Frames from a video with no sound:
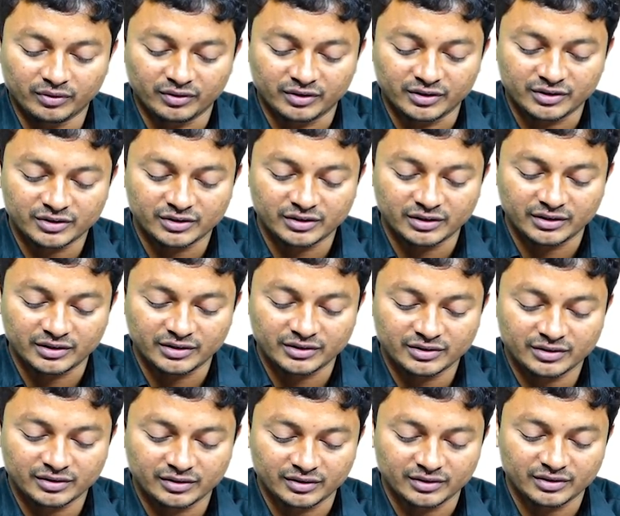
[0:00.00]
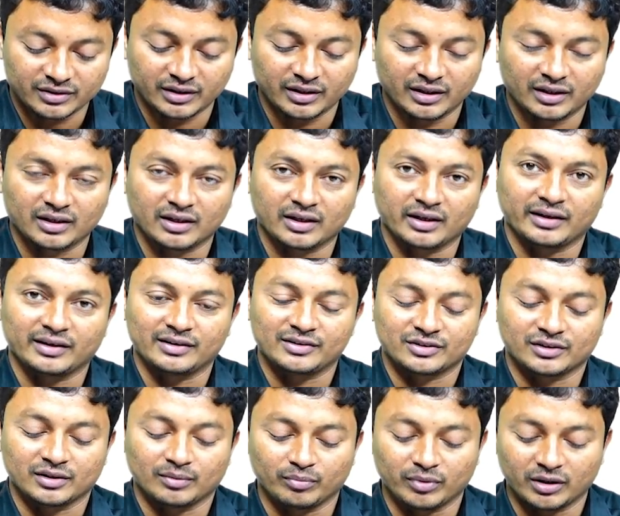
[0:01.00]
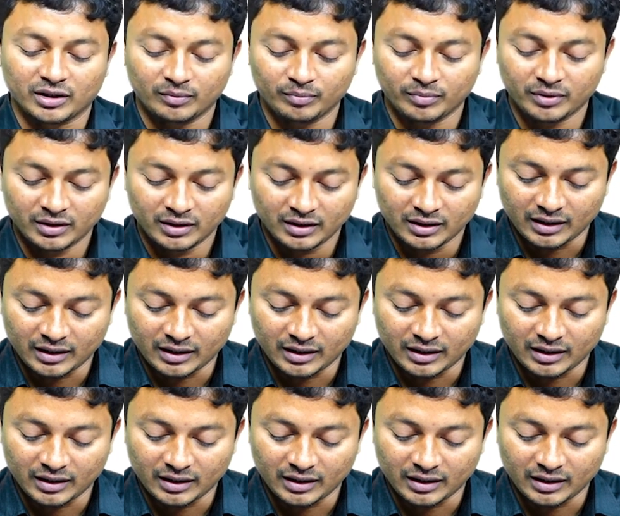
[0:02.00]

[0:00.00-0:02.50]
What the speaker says: This area is a bulb,